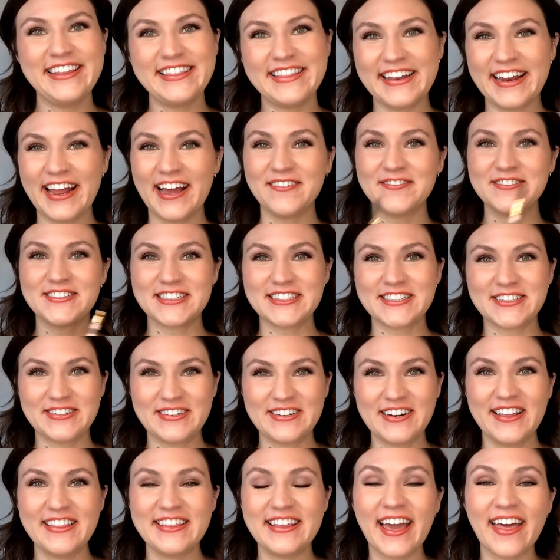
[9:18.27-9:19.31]
and then have to do
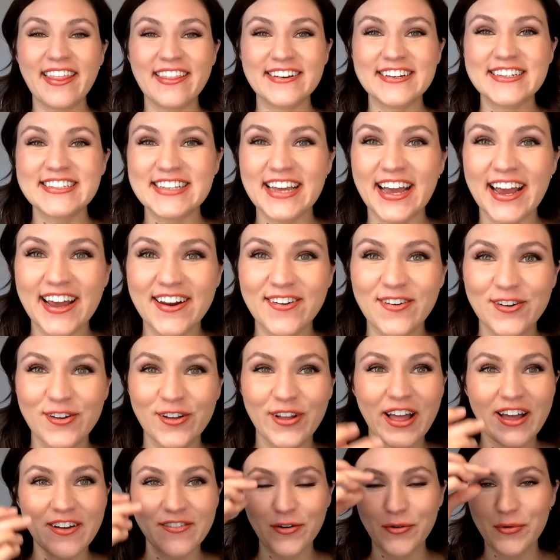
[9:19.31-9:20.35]
it on the other side or
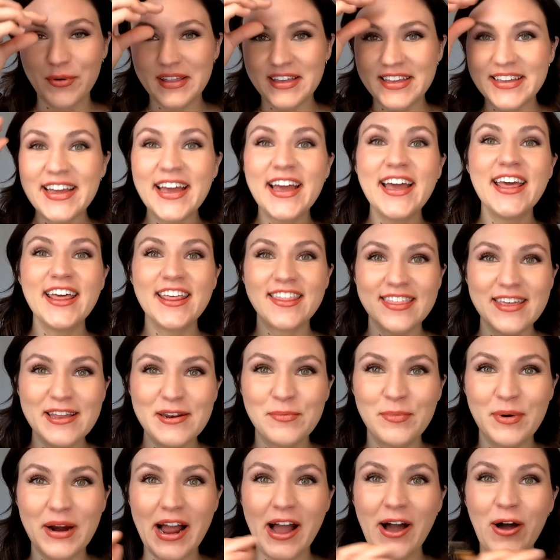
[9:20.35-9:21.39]
you'll have a really
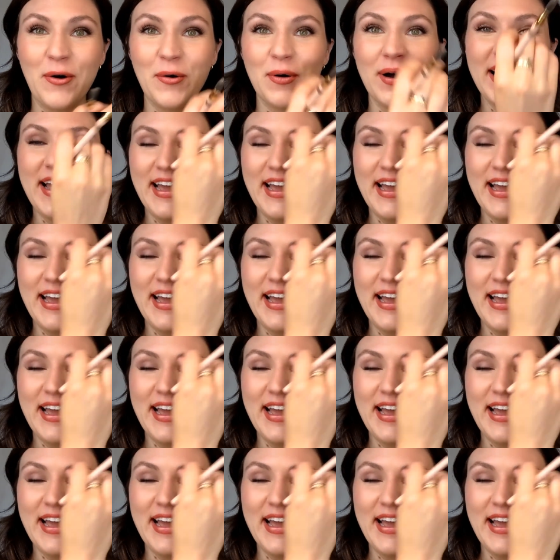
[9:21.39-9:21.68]
thin brow